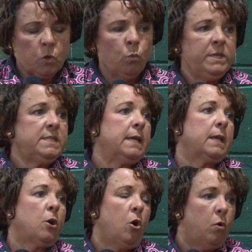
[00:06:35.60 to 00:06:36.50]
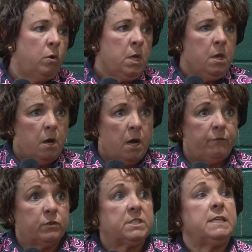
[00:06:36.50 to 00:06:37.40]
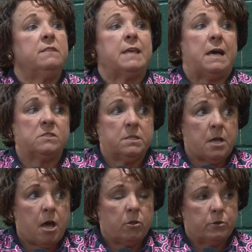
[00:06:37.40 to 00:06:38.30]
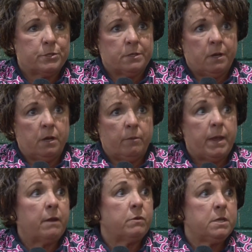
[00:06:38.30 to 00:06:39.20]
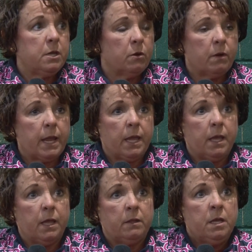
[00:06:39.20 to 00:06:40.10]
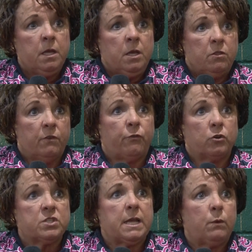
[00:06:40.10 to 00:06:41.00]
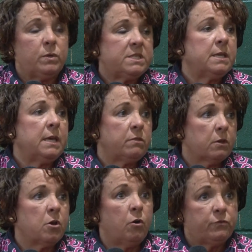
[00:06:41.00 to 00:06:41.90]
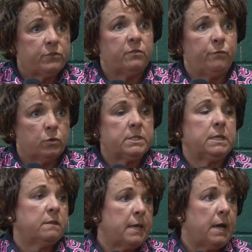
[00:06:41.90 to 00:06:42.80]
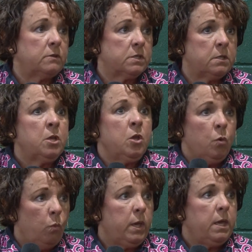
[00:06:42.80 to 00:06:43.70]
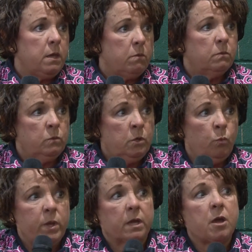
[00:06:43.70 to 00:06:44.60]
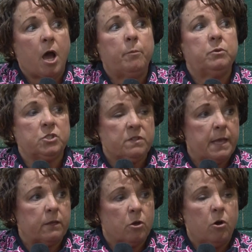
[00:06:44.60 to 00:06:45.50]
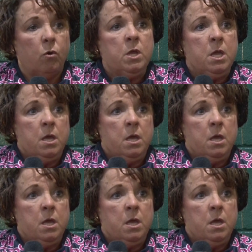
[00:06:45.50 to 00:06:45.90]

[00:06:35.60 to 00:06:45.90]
We set a goal for $10,000 every year, and the first time we set the goal for $10,000, we accomplished that goal.